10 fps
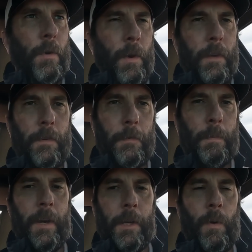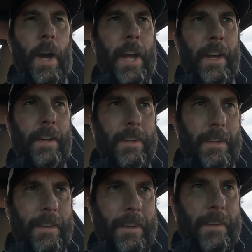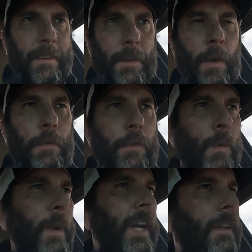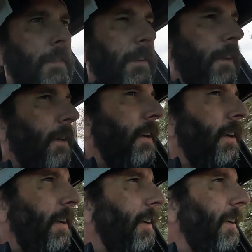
road noise is pretty quiet. No squeaks or